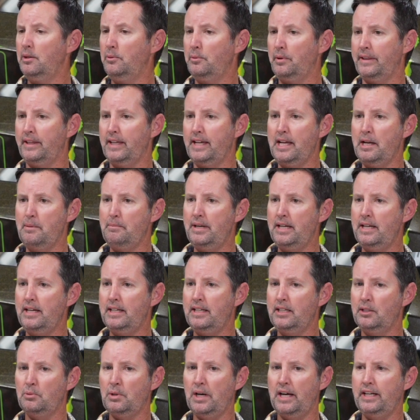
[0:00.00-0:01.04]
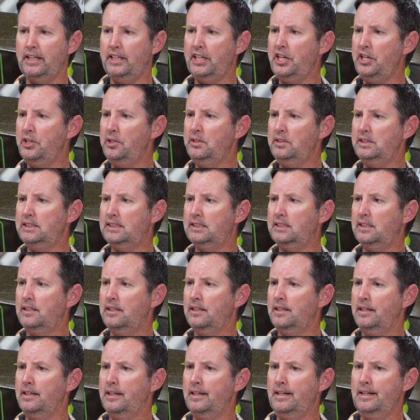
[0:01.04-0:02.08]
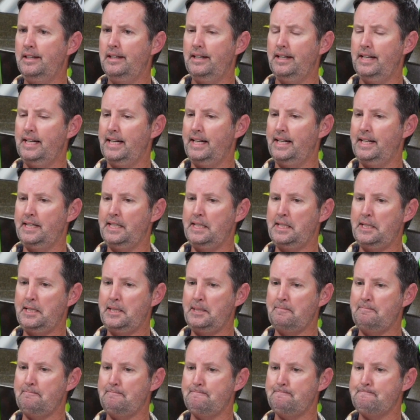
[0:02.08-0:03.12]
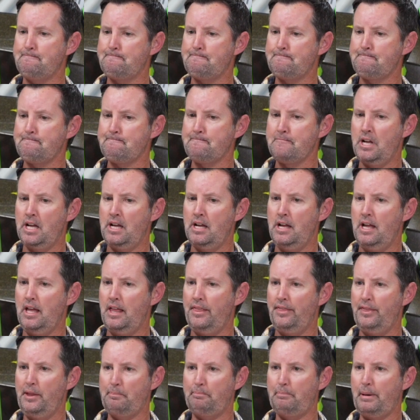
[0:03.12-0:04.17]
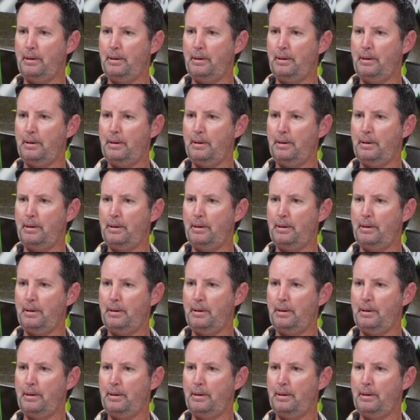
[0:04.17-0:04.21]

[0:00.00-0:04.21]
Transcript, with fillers: with Ma and Ryan Hughes. Um, the